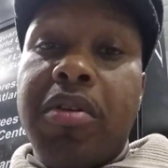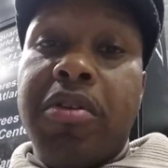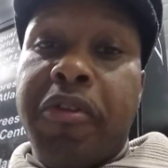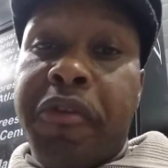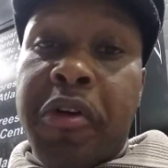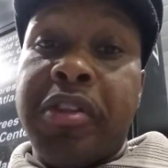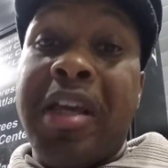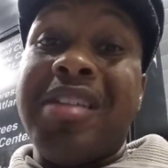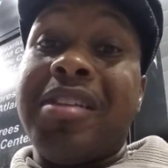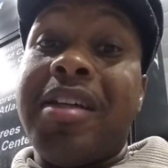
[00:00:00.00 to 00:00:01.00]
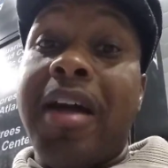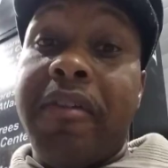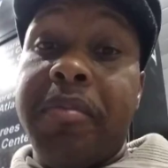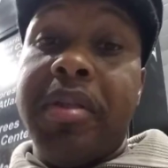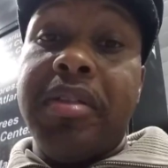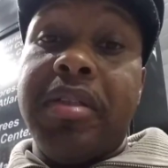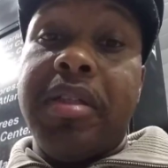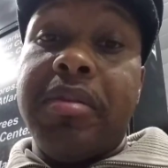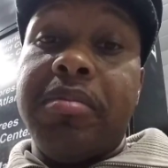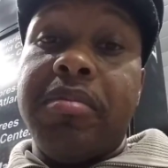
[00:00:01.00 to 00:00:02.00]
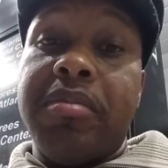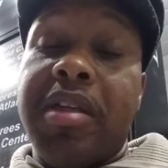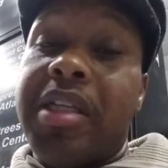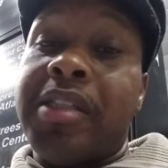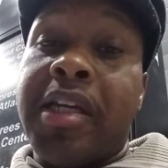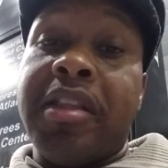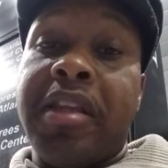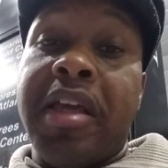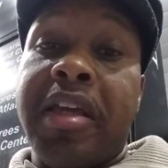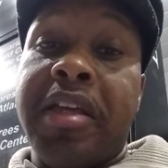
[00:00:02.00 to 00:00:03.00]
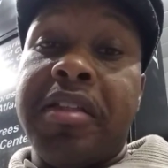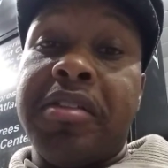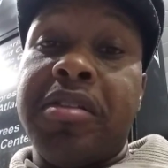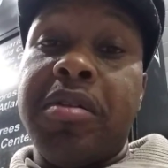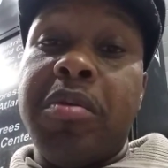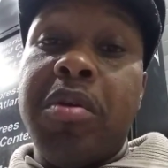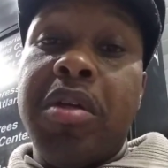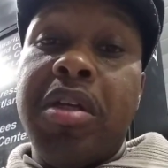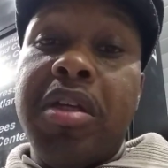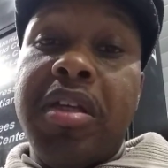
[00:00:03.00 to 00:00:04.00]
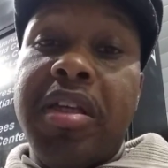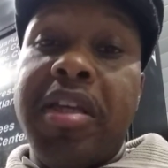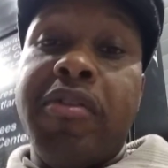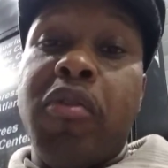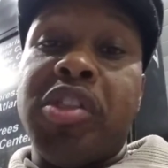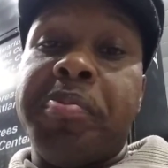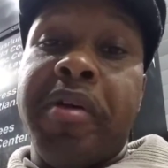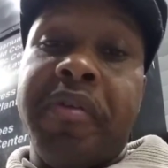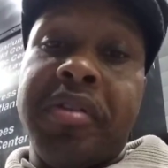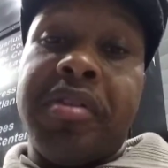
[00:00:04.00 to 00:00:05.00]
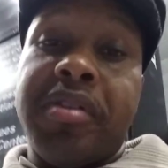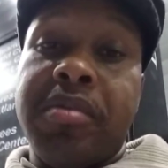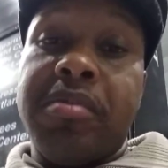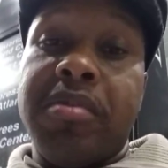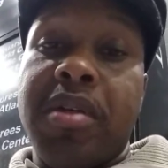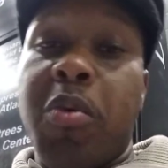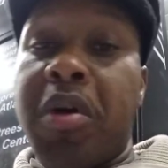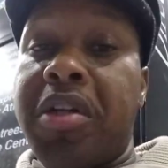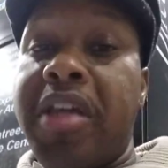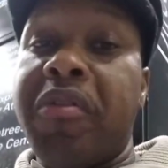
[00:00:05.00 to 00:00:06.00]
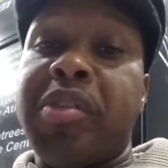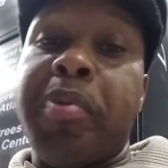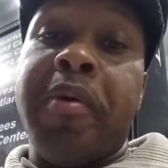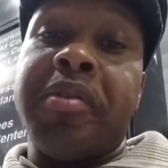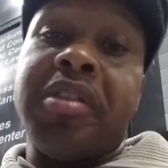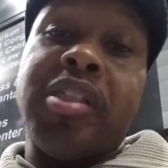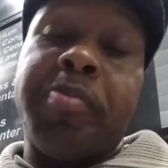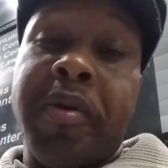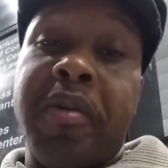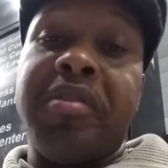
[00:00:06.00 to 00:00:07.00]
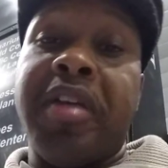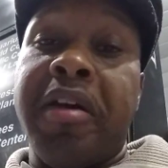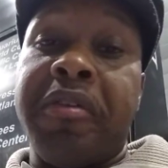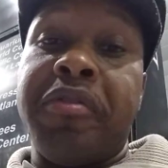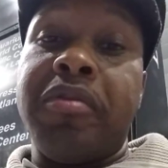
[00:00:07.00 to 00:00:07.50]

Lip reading: The first thing is the government, and the second thing is evil spirits. And one of the evil spirits is the spirit of death.